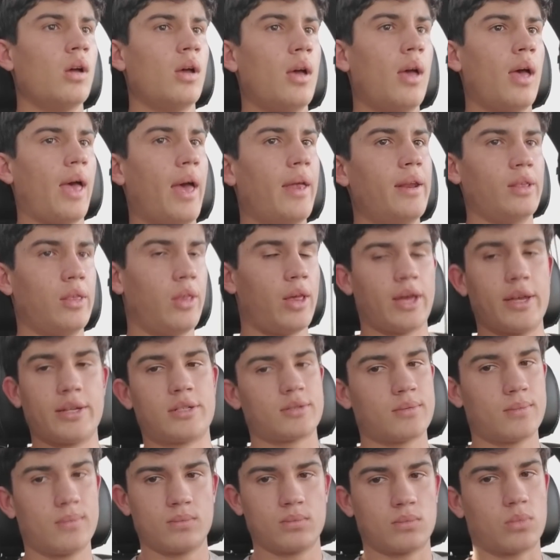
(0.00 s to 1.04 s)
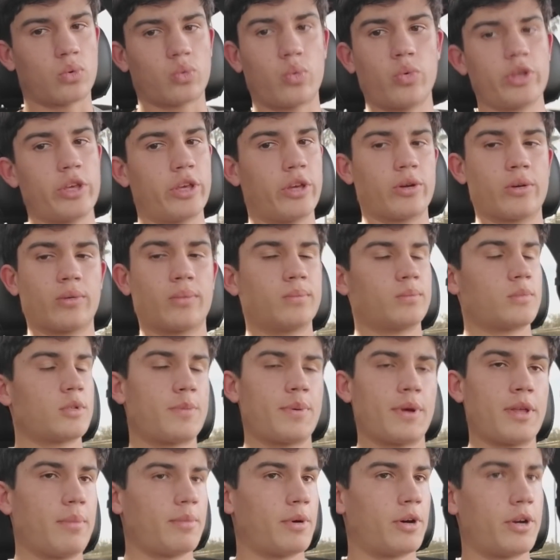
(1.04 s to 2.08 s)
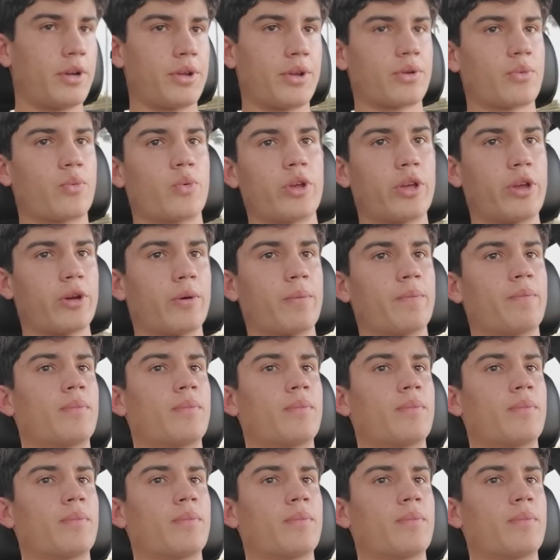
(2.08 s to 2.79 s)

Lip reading: Any less, re-gear. Spend the money, re-gear.